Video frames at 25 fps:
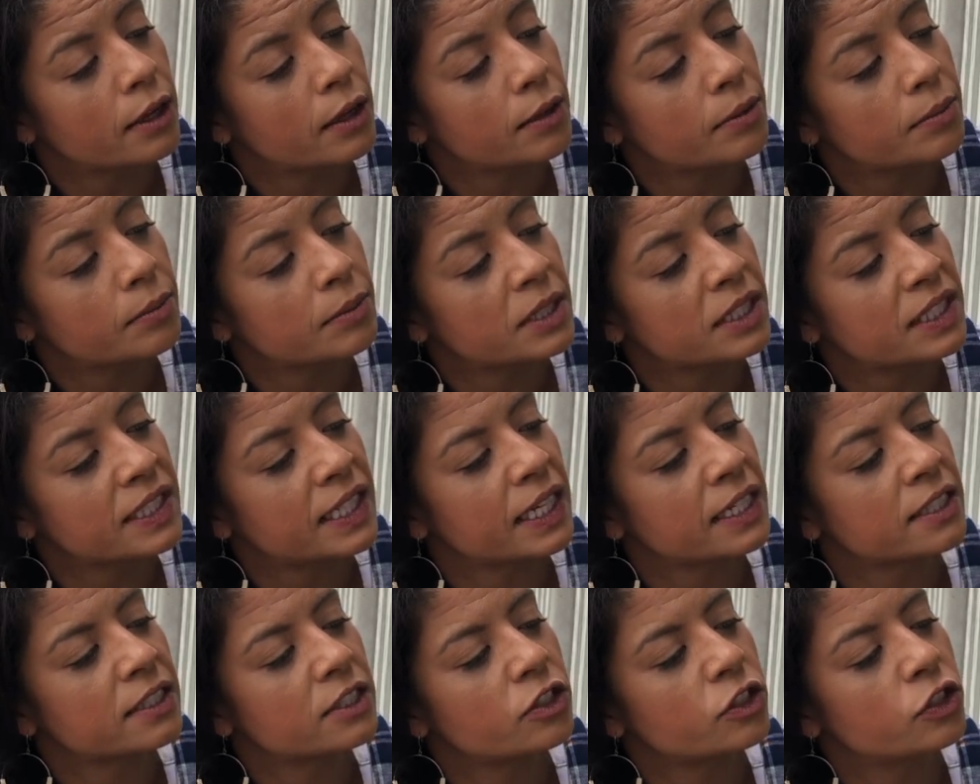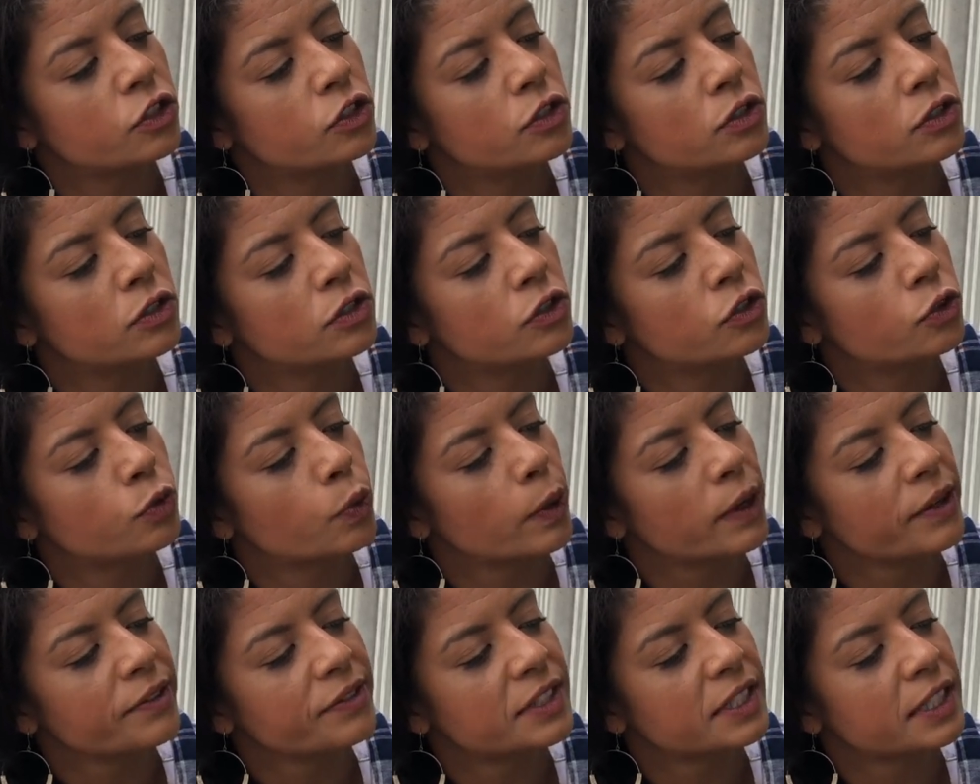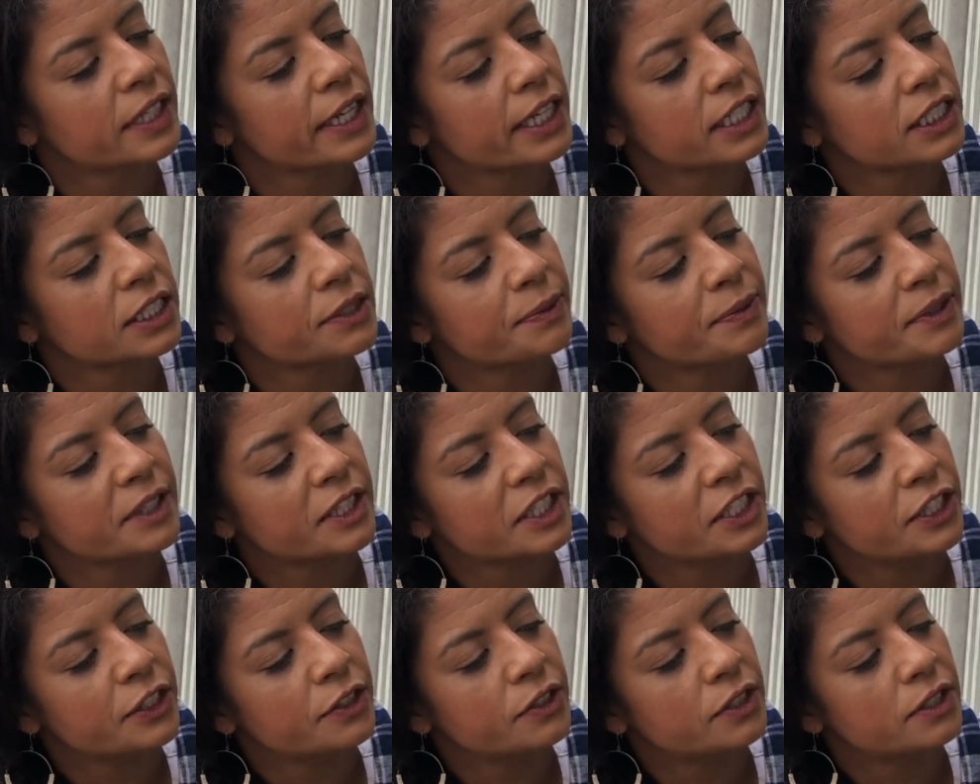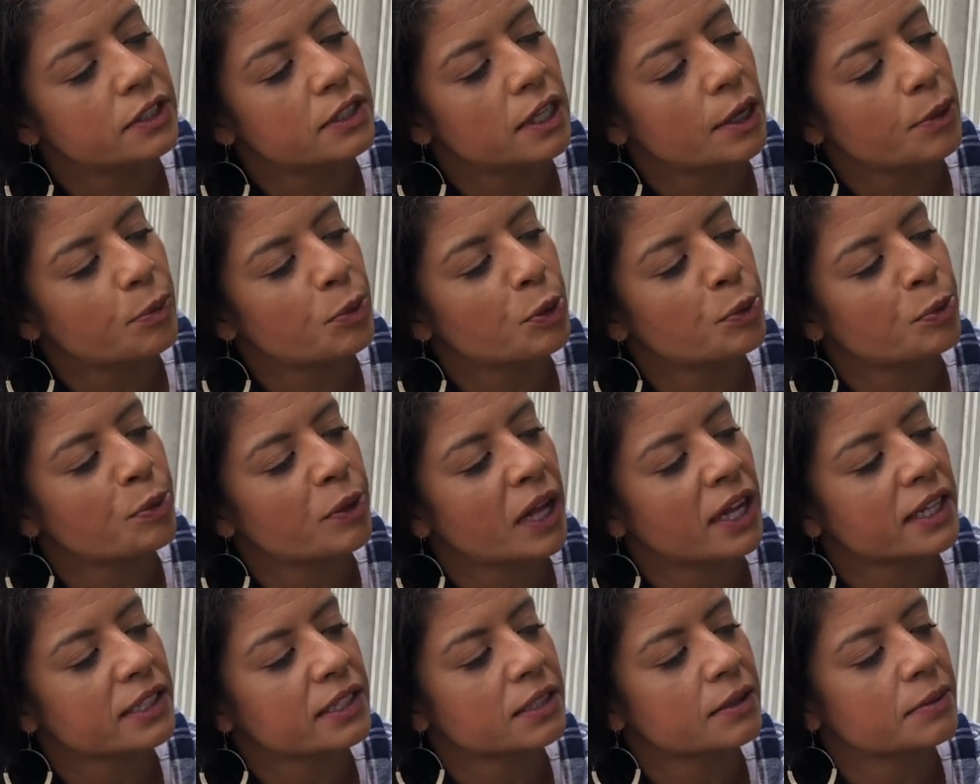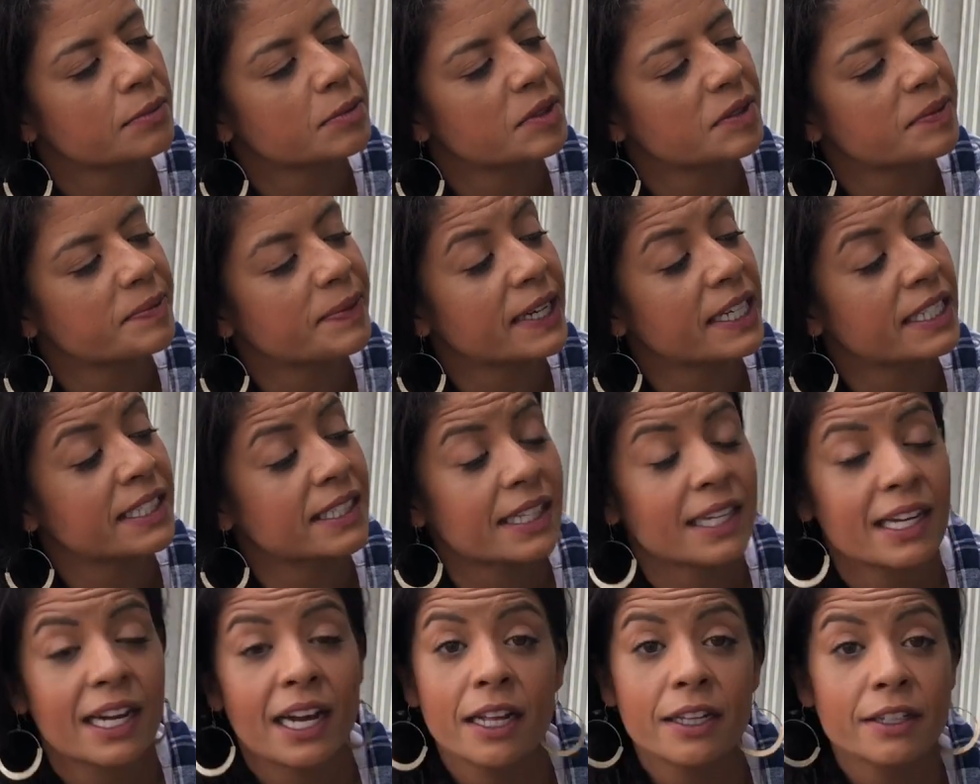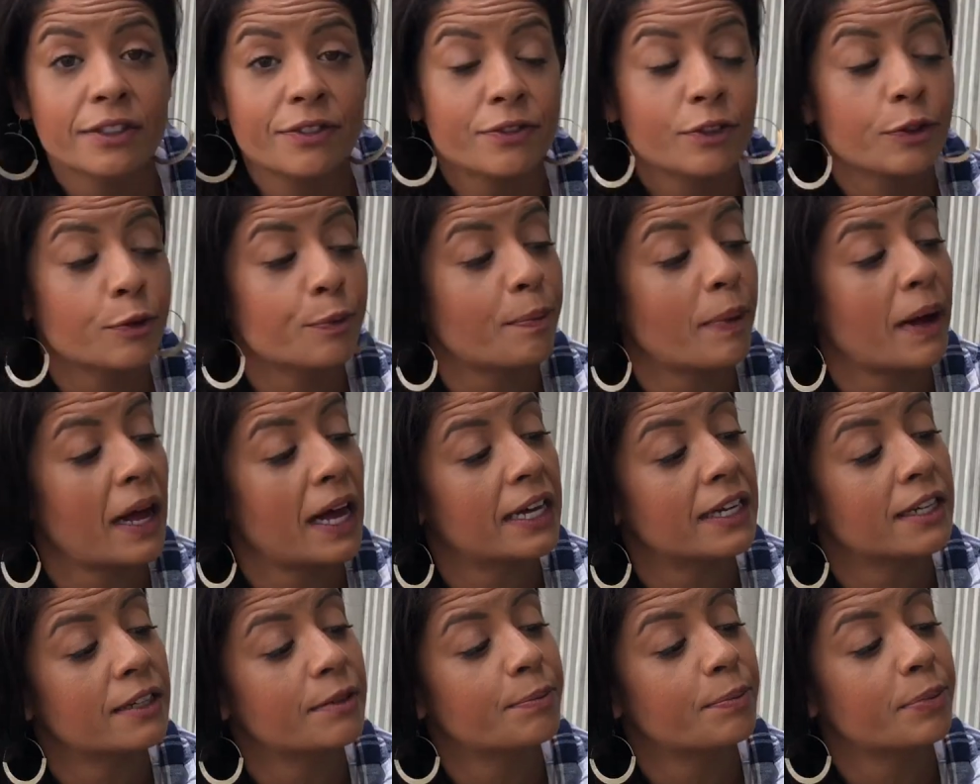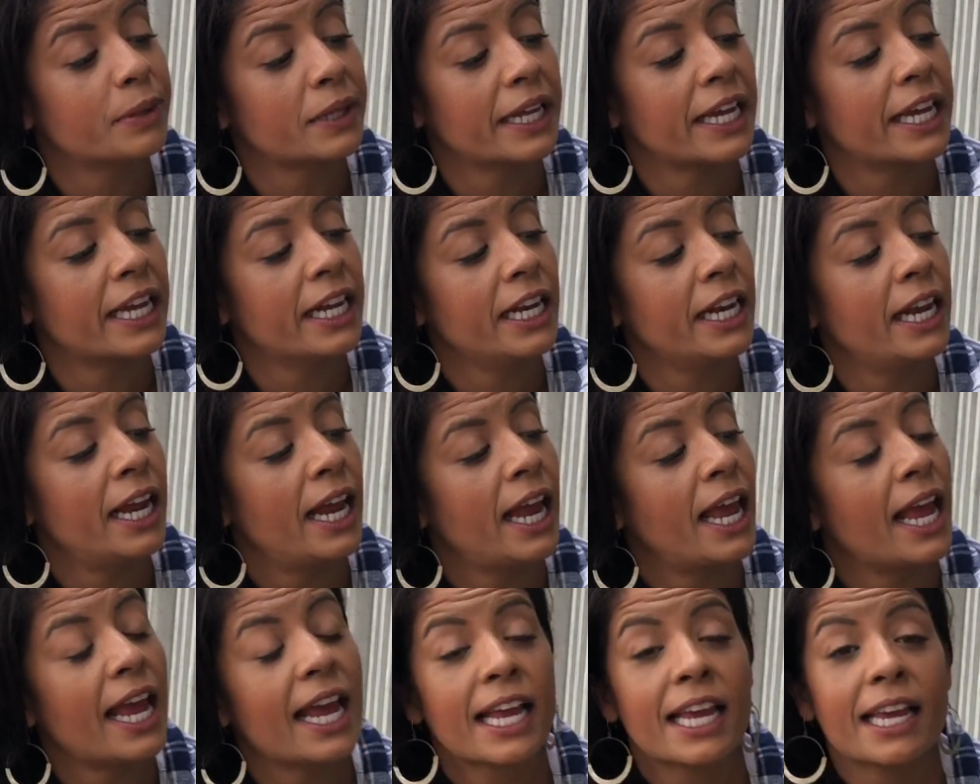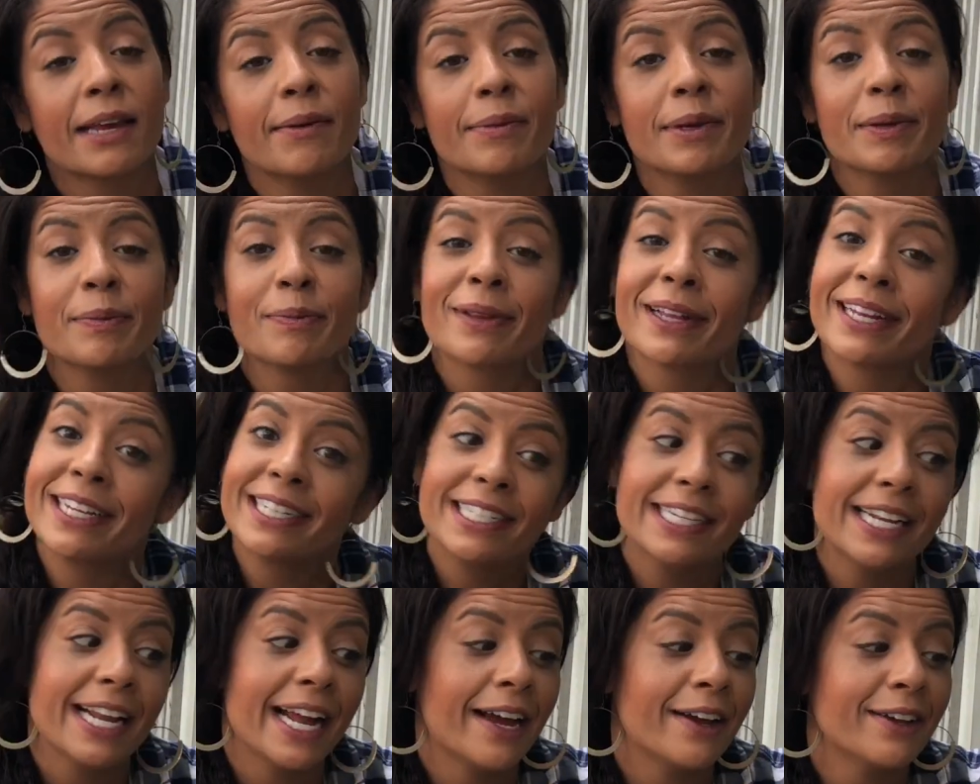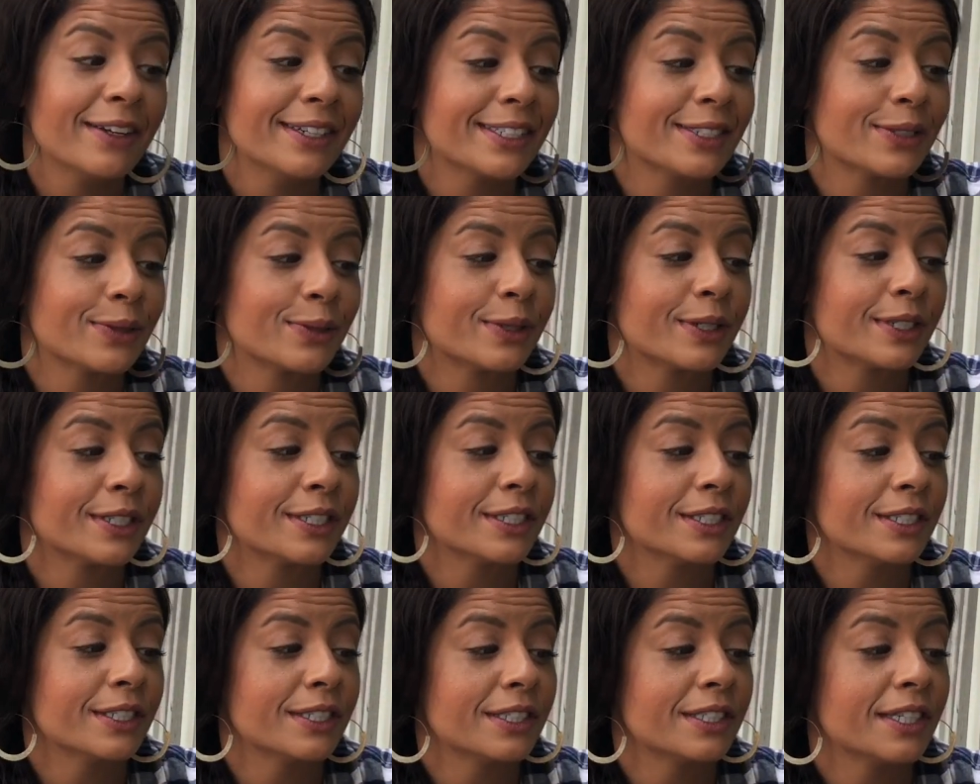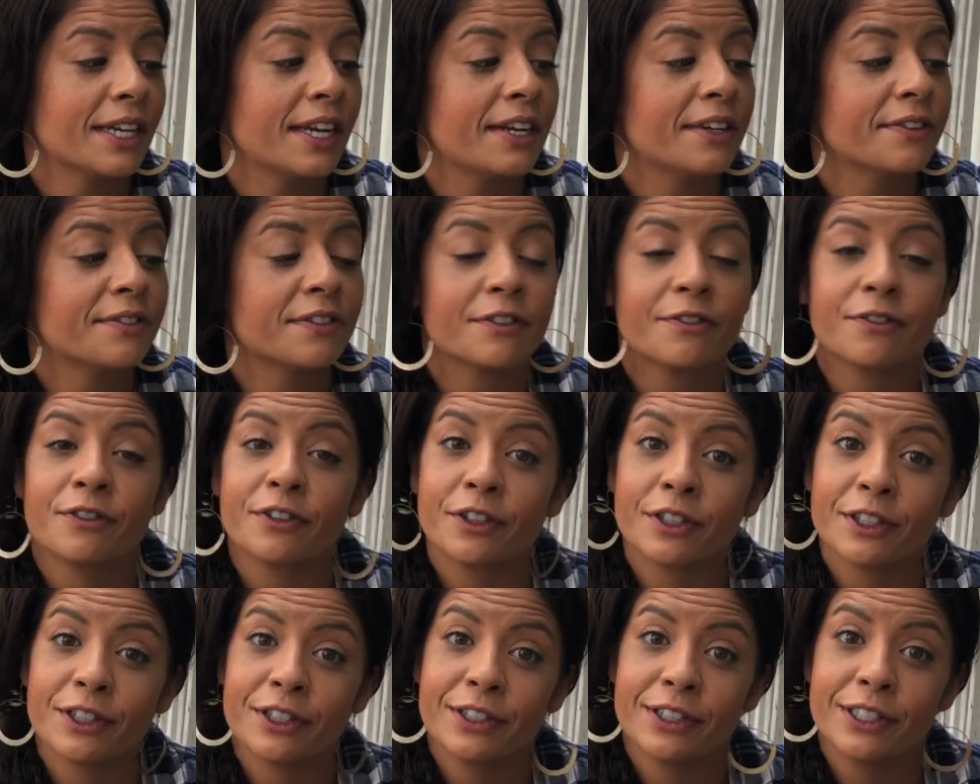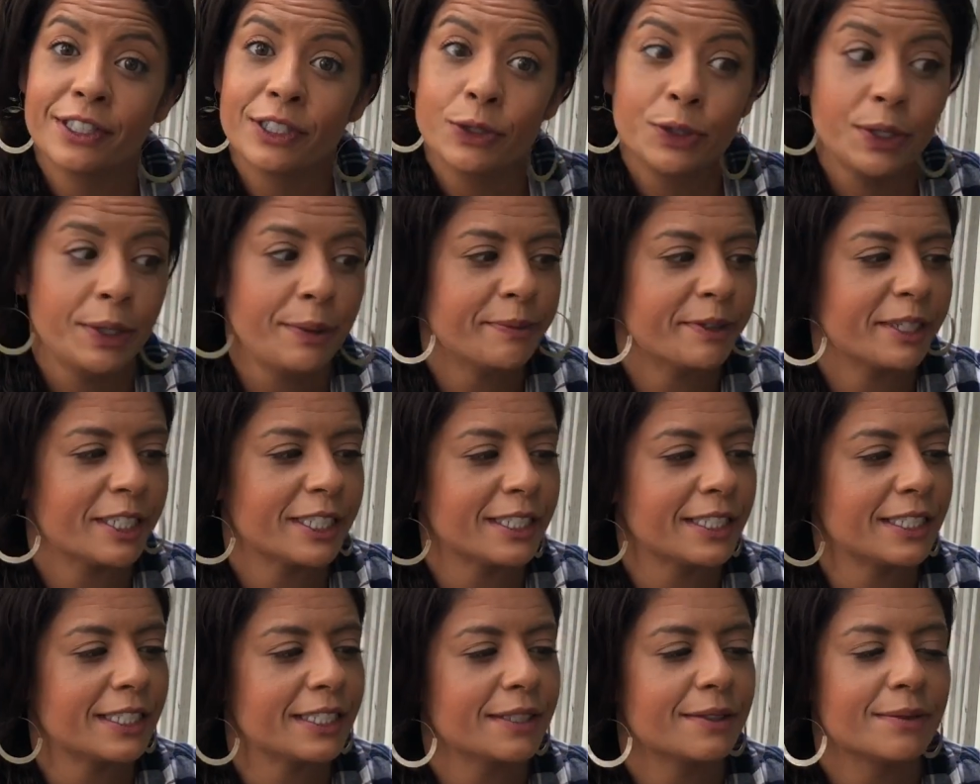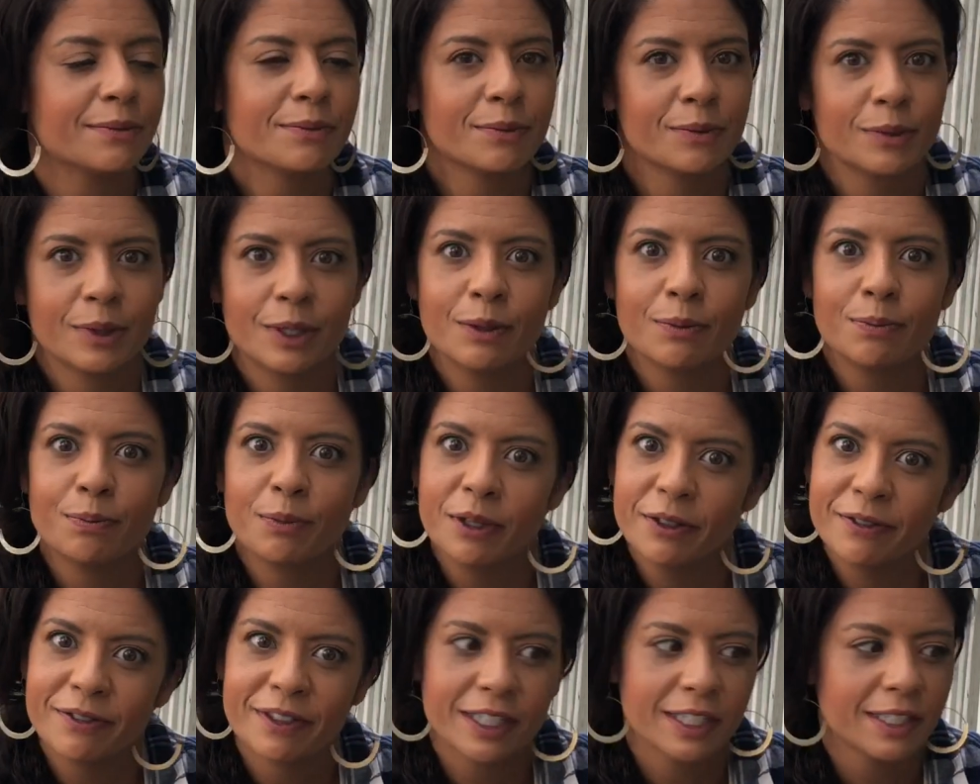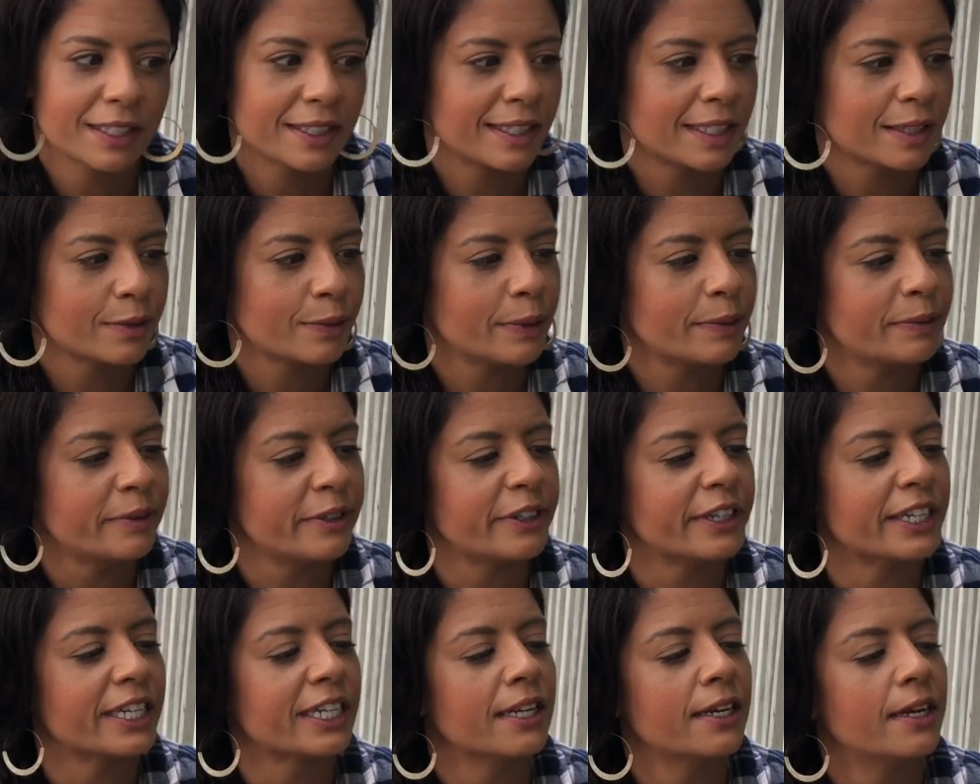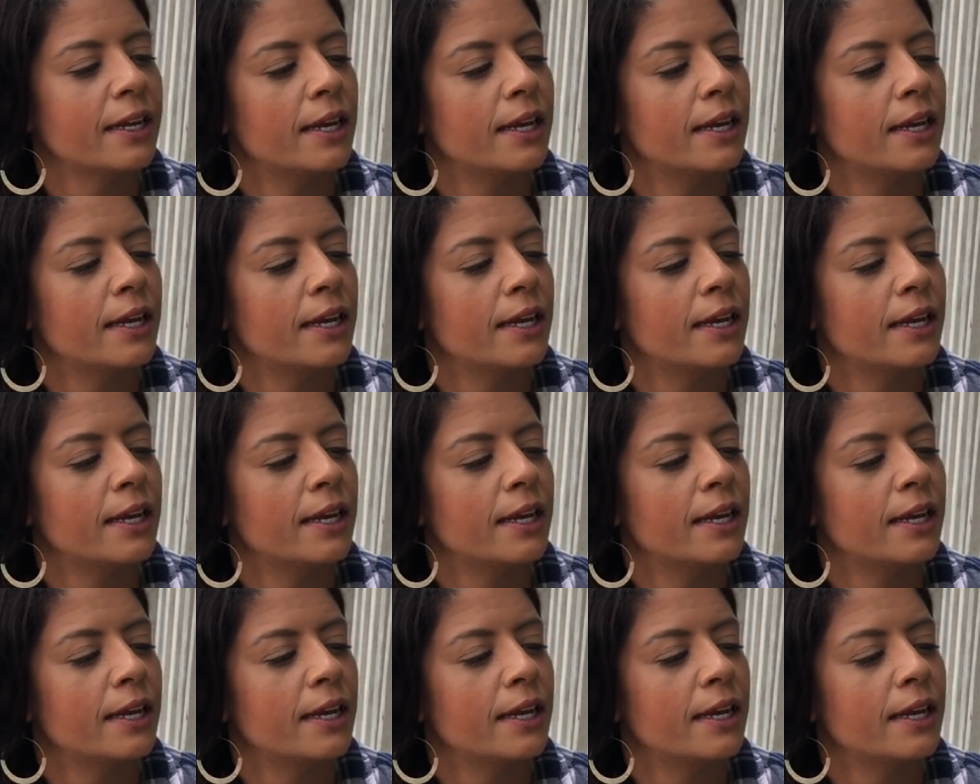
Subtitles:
It says, dwarf selection with huge double blossoms makes a colorful potted plant and can be planted outdoors for further enjoyment. Well, perfect, because that's what I'm doing.